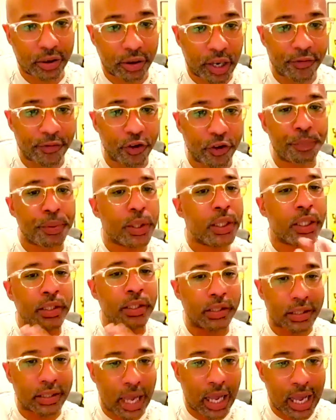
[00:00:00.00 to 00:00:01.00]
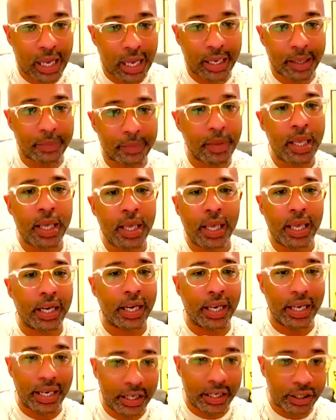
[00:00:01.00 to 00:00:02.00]
If you're putting the time and the
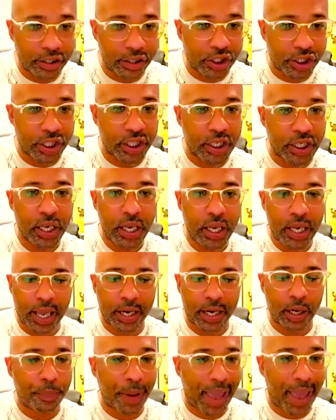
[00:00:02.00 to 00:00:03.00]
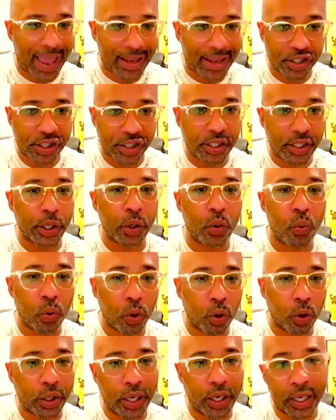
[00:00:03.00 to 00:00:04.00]
energy and the passion and the
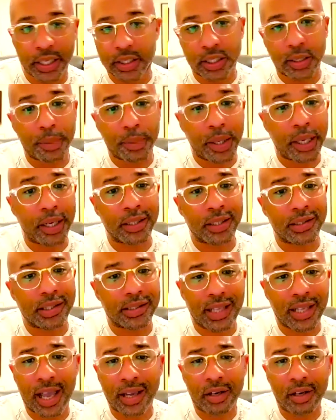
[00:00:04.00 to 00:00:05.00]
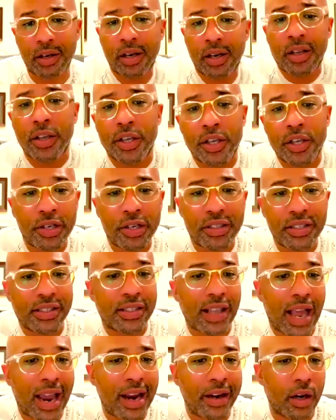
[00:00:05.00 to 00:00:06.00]
work into being a designer, you're a
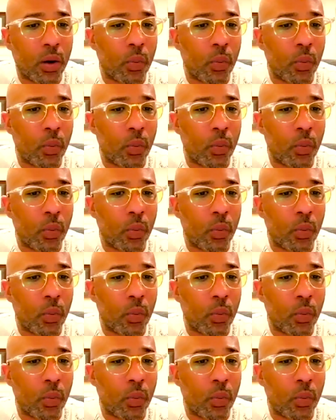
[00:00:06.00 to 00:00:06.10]
designer.